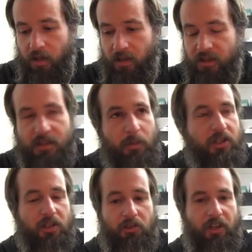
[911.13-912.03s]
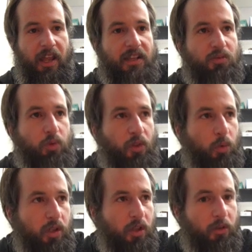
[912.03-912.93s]
in this particular case where the
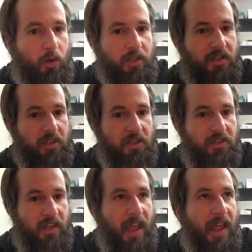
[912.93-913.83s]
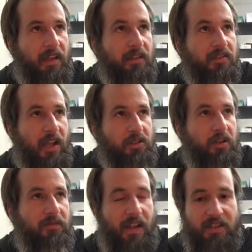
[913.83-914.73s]
World Health Organization is saying, hey,
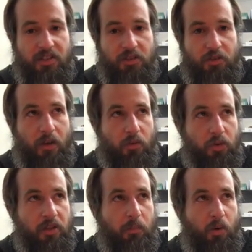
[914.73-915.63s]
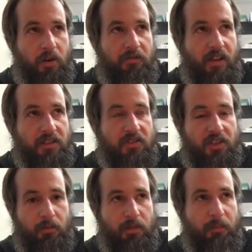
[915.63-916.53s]
saturated fats actually do have a really important effect on
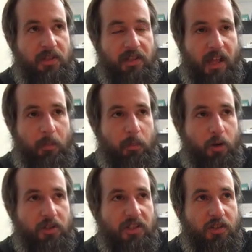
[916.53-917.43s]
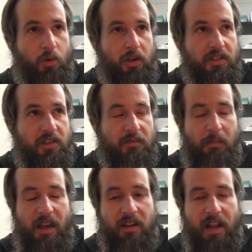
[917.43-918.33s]
serum lipids and lipoproteins according to this
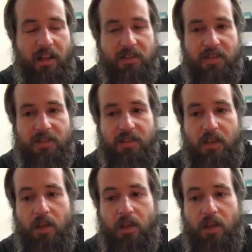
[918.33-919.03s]
meta-analysis,